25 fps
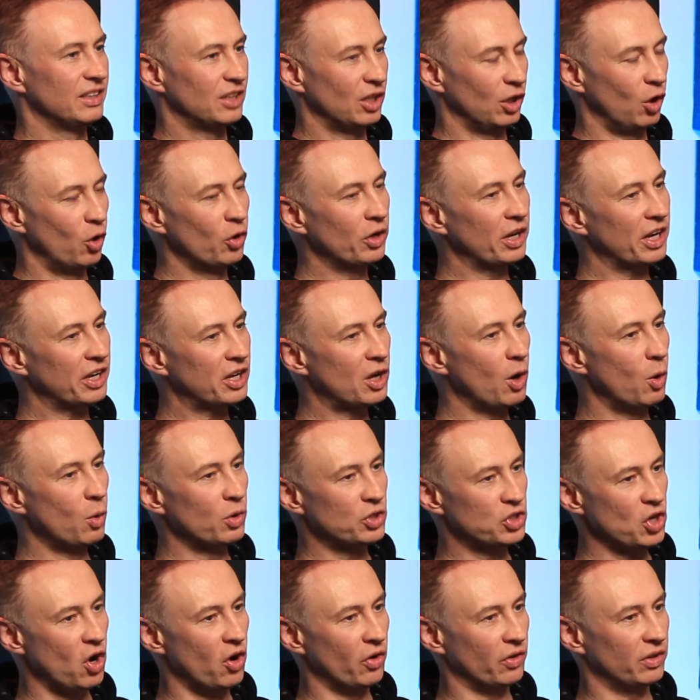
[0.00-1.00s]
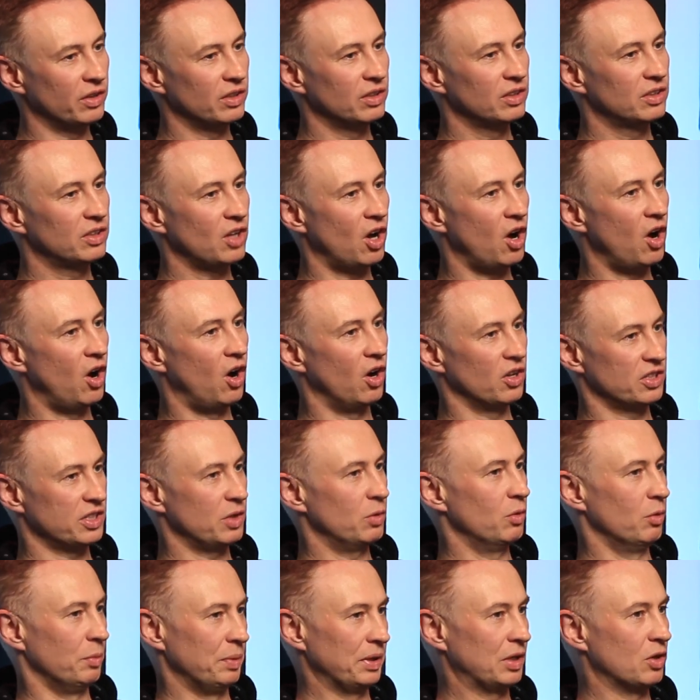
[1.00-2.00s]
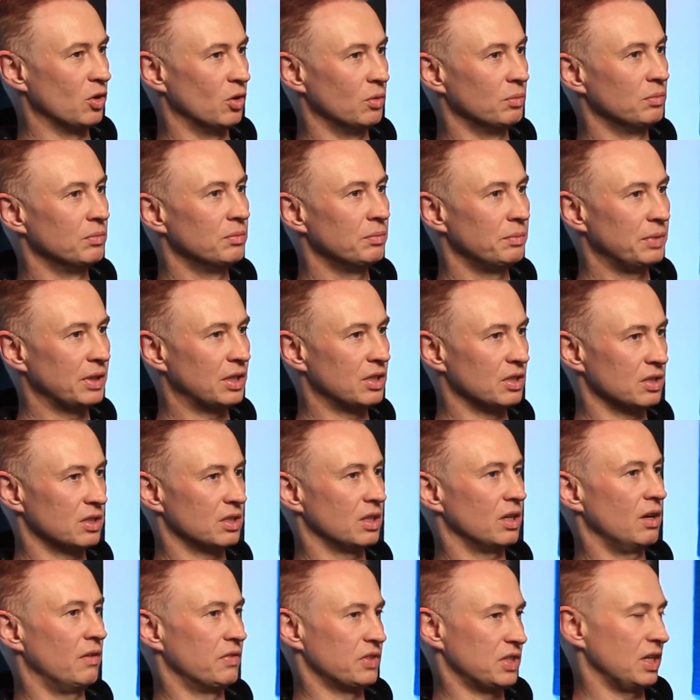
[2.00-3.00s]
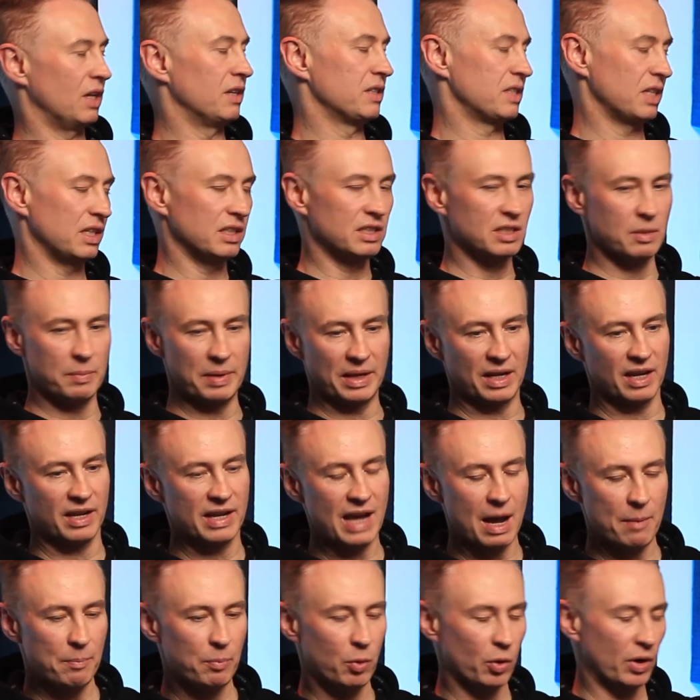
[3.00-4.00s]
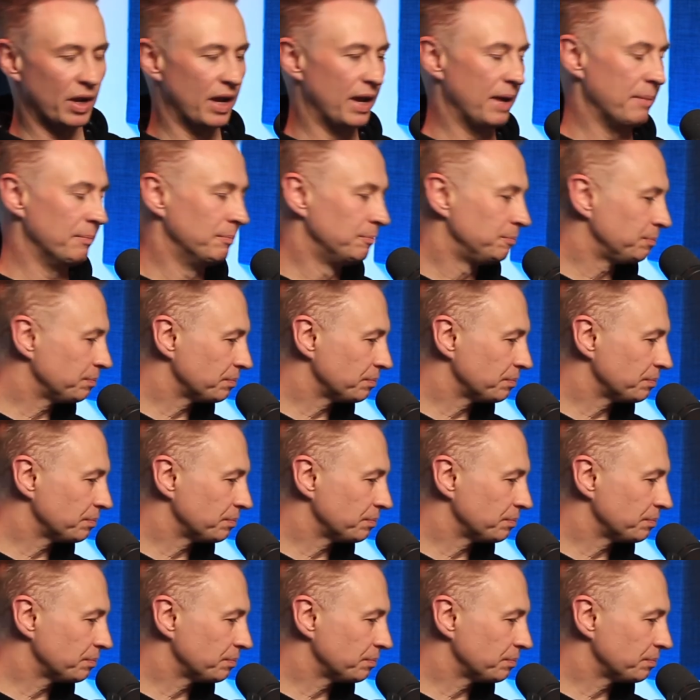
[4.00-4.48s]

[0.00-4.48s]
The longer it goes on, the harder it will become, because obviously I say it's a bigger gap, but